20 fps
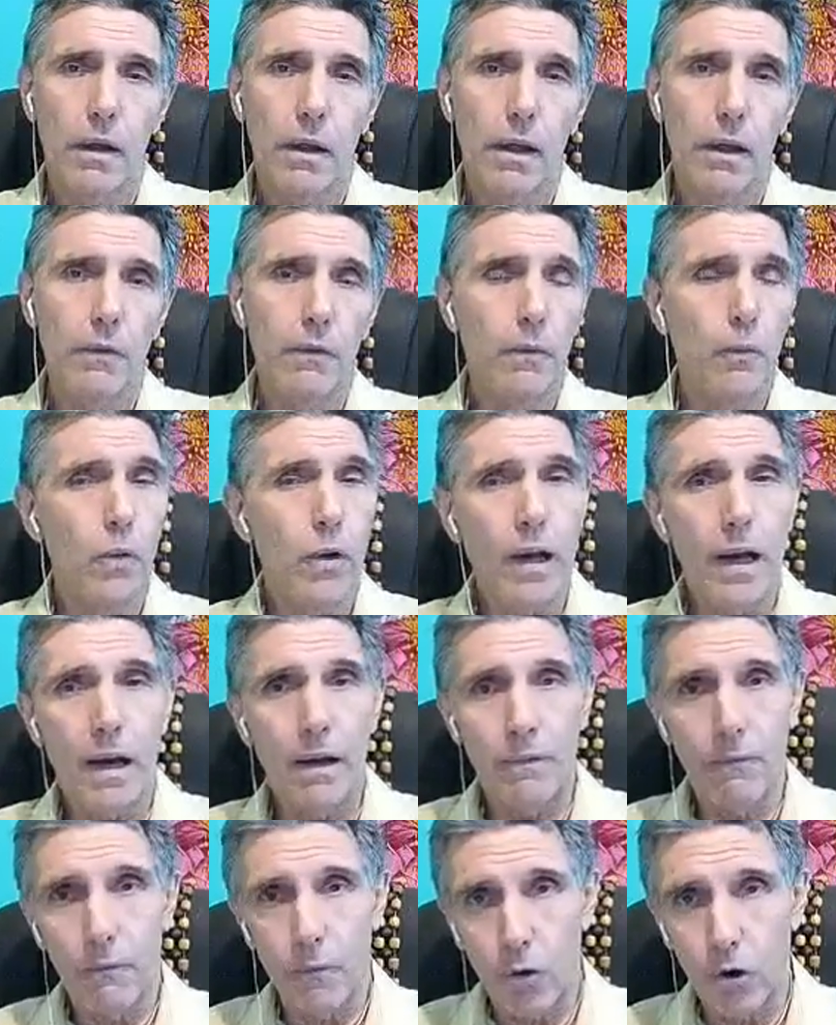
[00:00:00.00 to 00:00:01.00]
if we
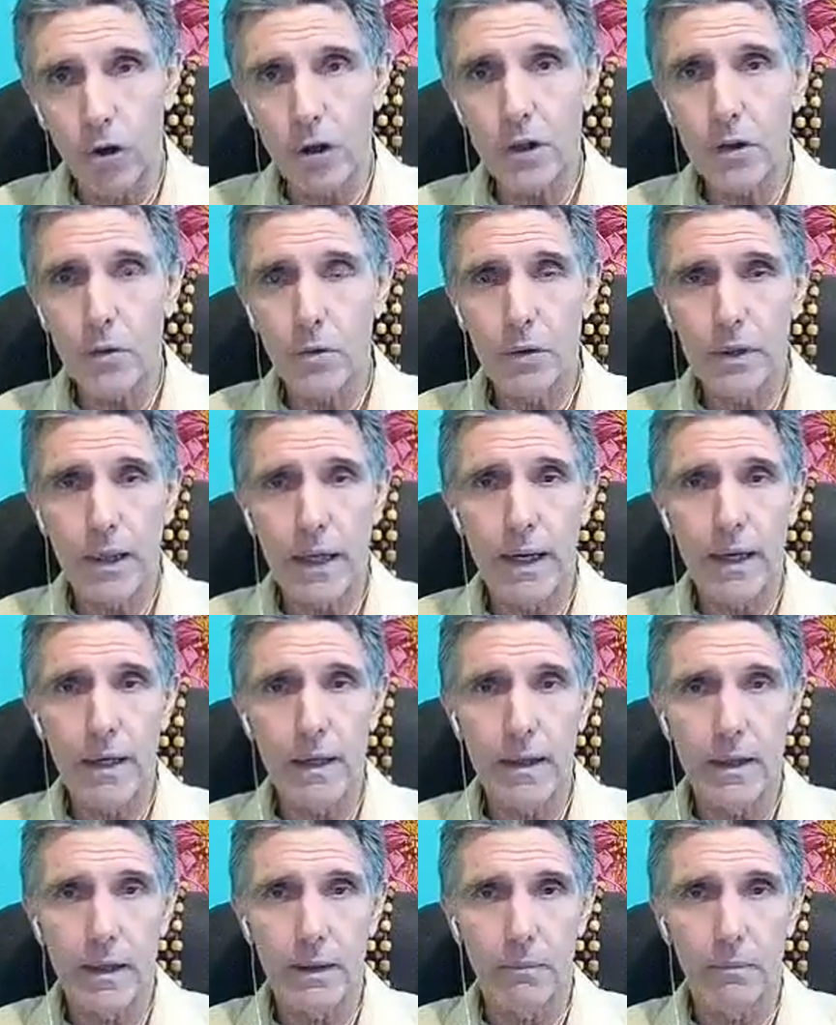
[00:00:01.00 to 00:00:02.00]
avoid to
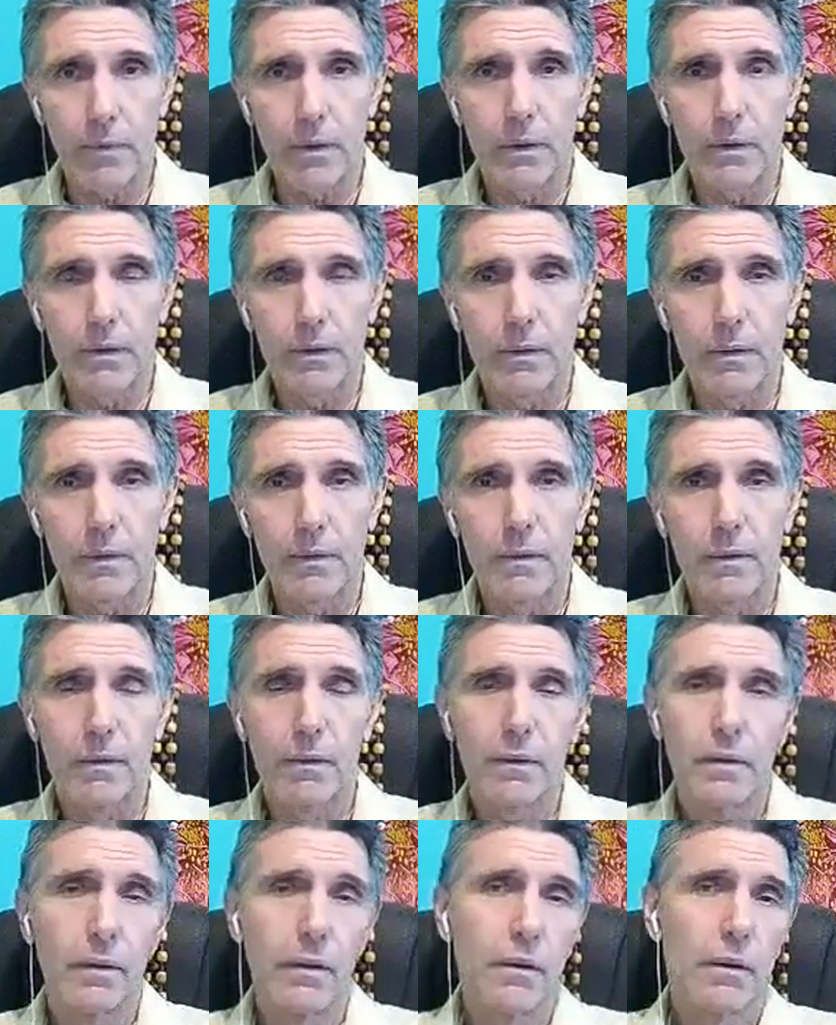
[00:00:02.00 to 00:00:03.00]
take them,
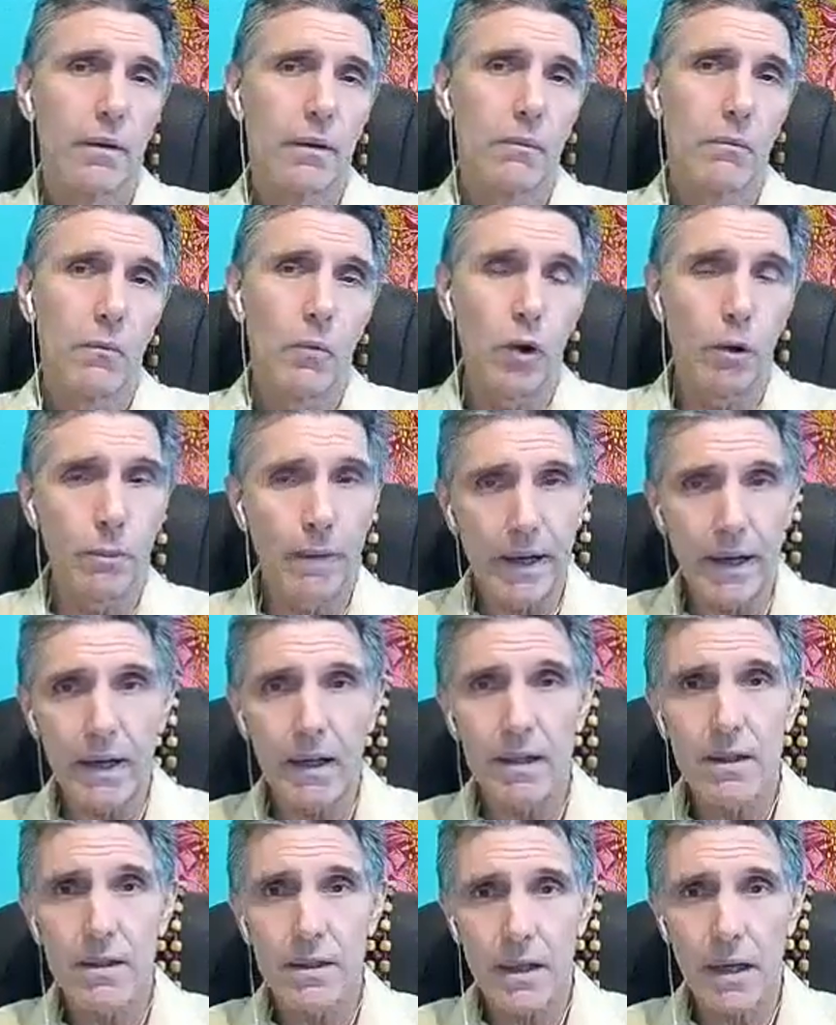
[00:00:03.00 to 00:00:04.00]
will make
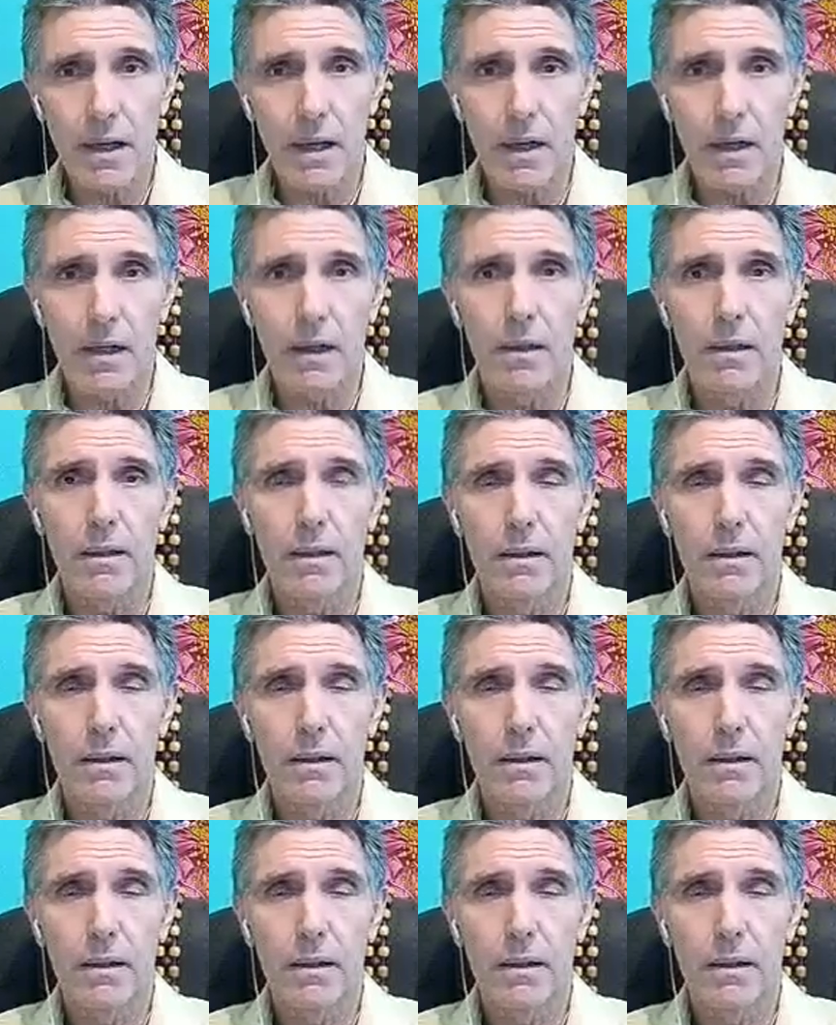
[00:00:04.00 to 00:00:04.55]
us sick,